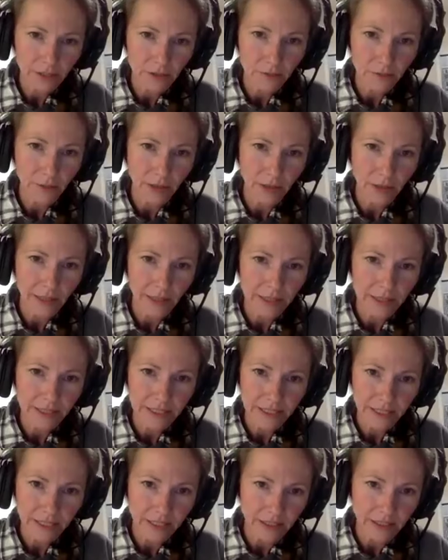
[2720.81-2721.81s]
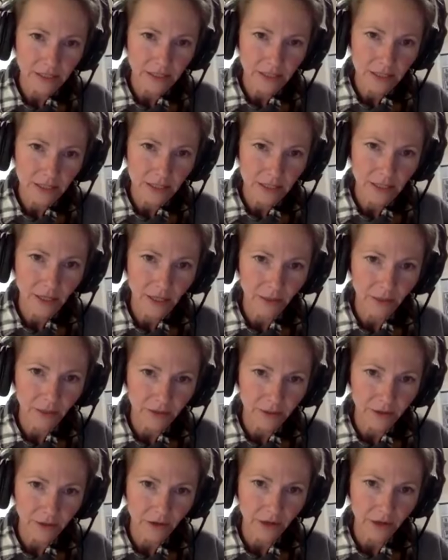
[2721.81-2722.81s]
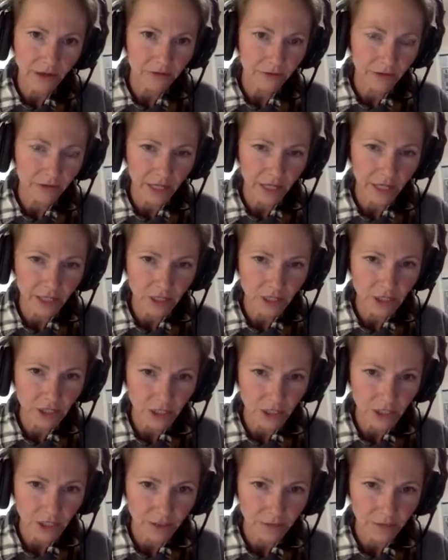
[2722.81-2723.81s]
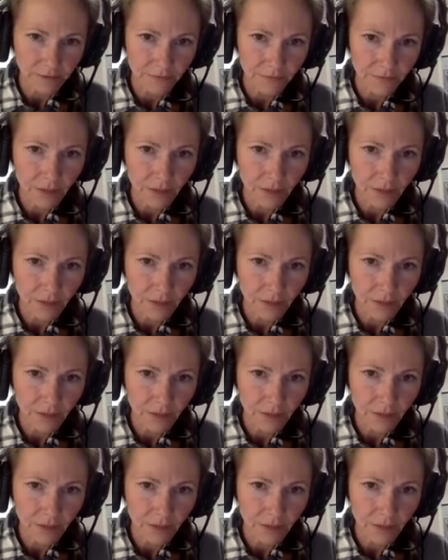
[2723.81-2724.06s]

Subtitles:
to buy seeds to go in the ground for the next year